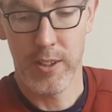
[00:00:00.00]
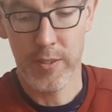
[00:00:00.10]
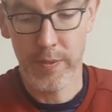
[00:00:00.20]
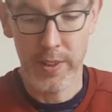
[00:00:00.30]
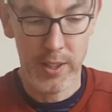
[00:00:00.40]

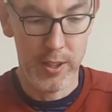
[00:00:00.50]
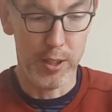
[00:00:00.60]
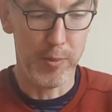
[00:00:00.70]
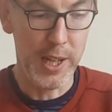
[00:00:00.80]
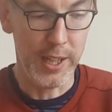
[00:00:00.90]

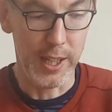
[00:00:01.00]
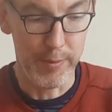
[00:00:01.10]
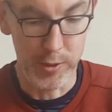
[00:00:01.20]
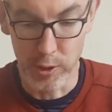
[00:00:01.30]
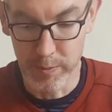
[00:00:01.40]
The black
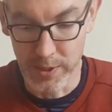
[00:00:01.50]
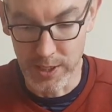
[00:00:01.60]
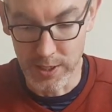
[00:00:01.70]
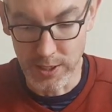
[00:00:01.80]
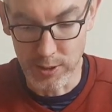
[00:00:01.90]
laptop,
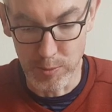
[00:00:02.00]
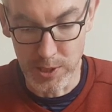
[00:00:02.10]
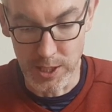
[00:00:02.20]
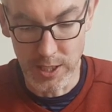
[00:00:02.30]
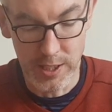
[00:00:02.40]
it needs to
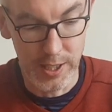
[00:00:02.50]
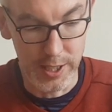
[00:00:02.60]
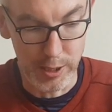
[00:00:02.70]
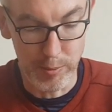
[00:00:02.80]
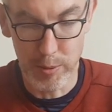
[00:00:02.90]
be a
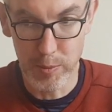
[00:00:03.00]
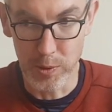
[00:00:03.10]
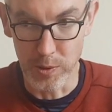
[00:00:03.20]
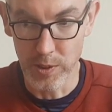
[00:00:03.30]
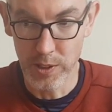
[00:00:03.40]
little bit
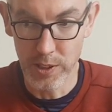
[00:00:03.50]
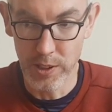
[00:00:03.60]
more.